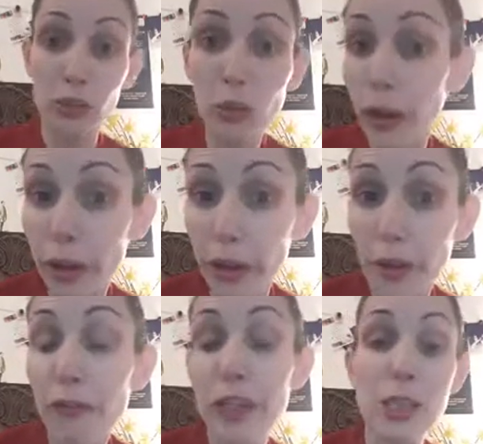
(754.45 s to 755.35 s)
do
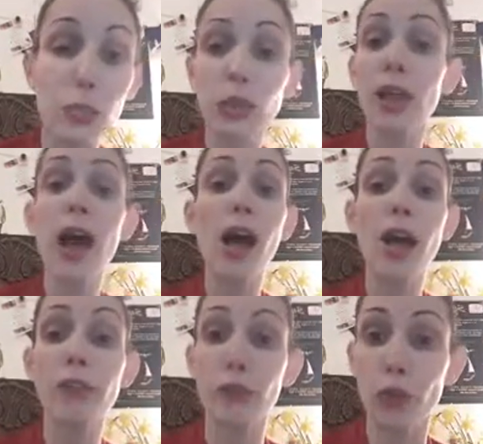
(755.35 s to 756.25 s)
a Facebook
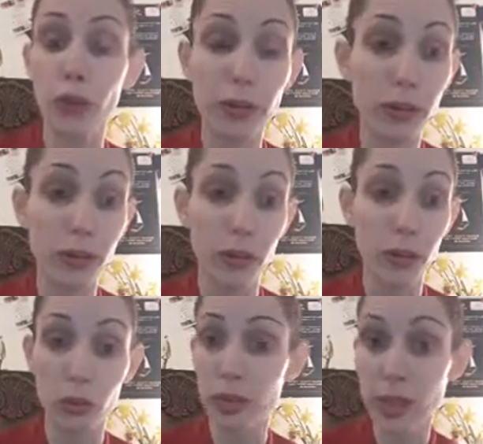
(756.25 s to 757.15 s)
Live
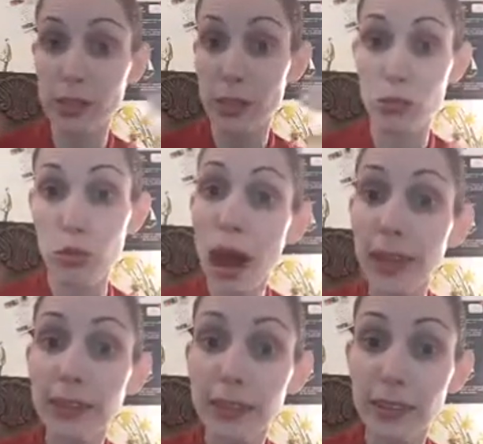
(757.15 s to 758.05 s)
or just
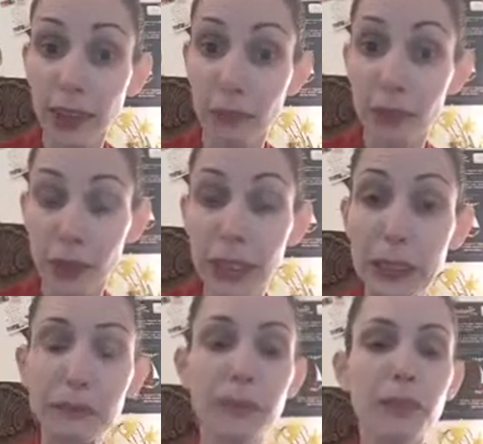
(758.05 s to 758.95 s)
write
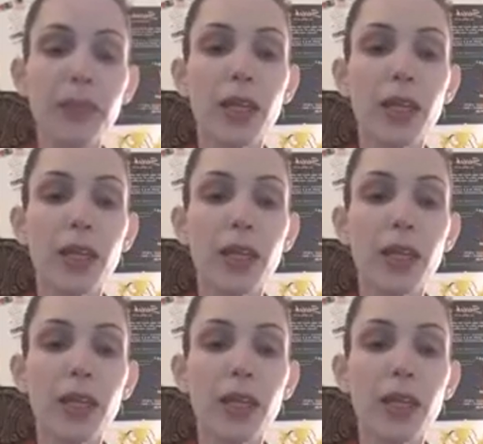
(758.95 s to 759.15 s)
something.